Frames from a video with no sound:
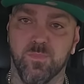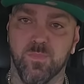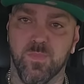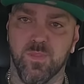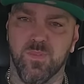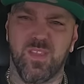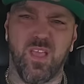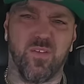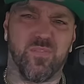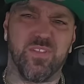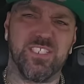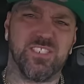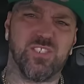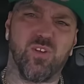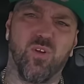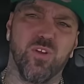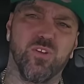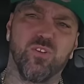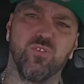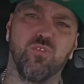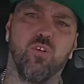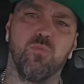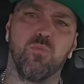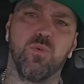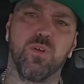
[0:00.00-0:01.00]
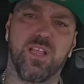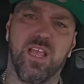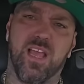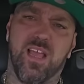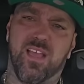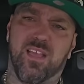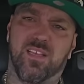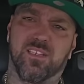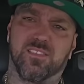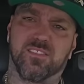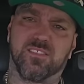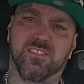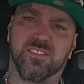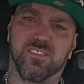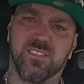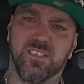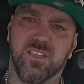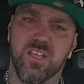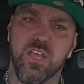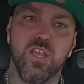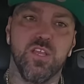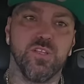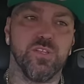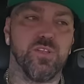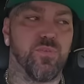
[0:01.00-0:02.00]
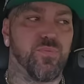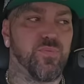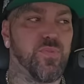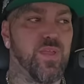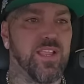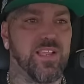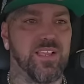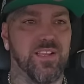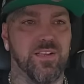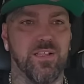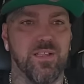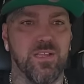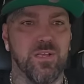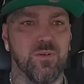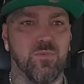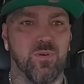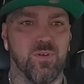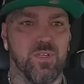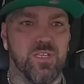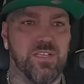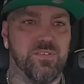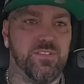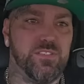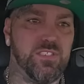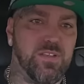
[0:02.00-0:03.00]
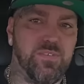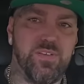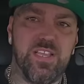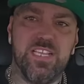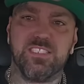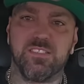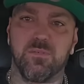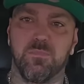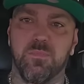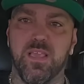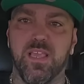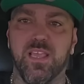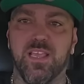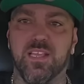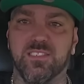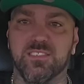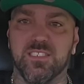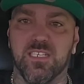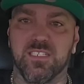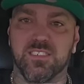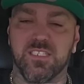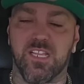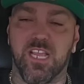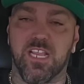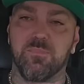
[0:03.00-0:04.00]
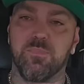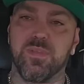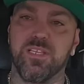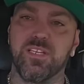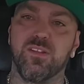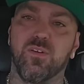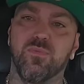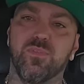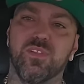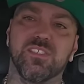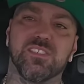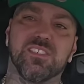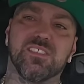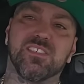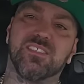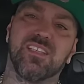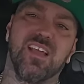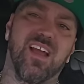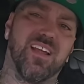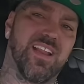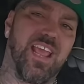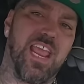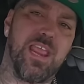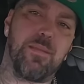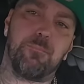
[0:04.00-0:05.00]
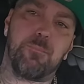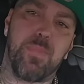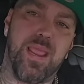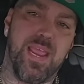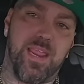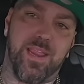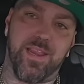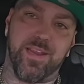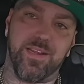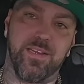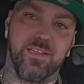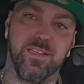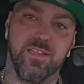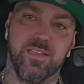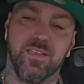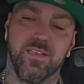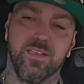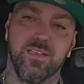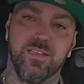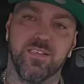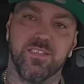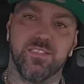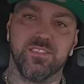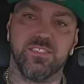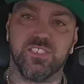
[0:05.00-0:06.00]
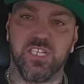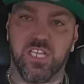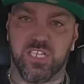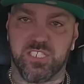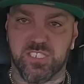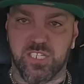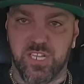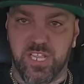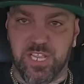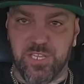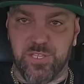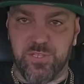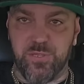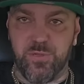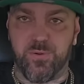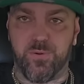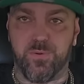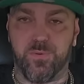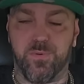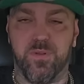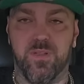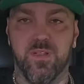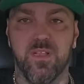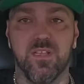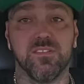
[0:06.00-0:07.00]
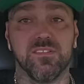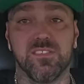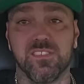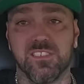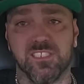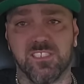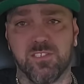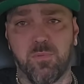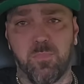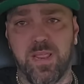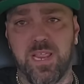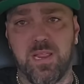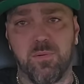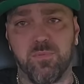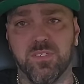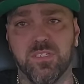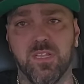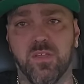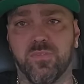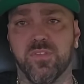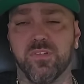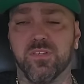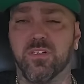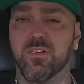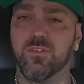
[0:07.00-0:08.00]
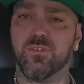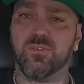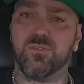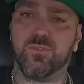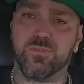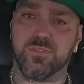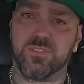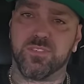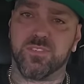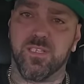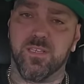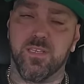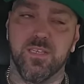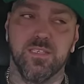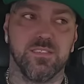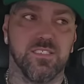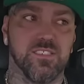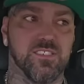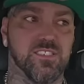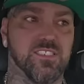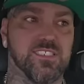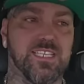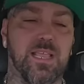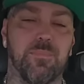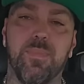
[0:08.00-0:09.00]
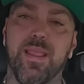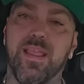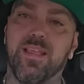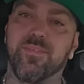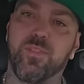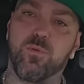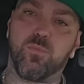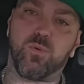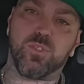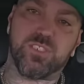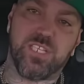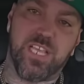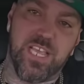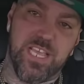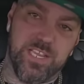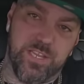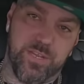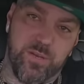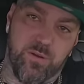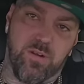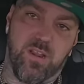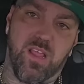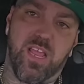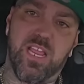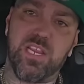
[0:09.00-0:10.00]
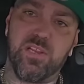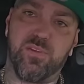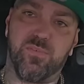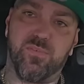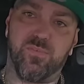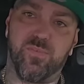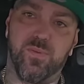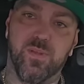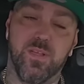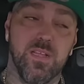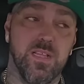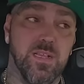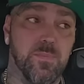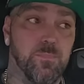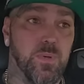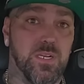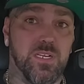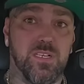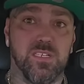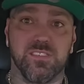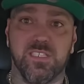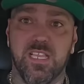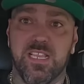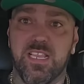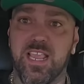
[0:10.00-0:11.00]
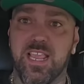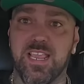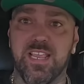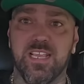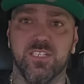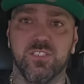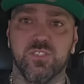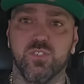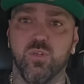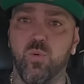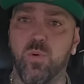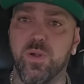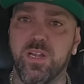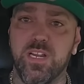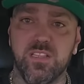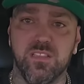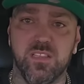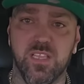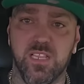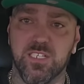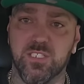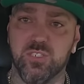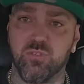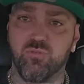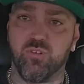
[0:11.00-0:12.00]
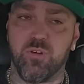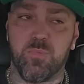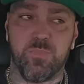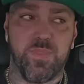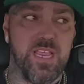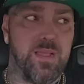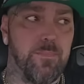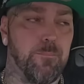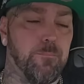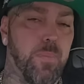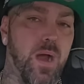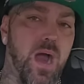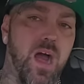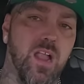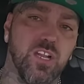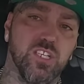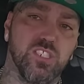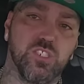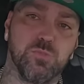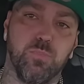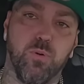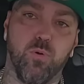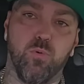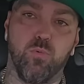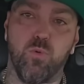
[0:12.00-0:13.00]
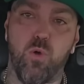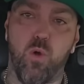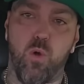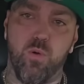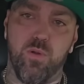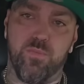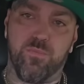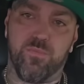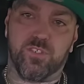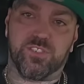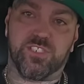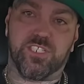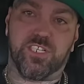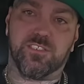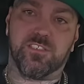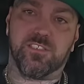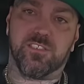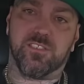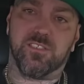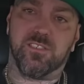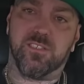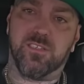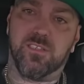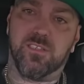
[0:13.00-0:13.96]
Now, these aren't normal guys. You're thinking, well, if, if he's a man just like me. No, this is not a man just like you. This is a man with nothing to lose. This is a man that will take your life because they can't do anything to him. They abolished parole in Virginia.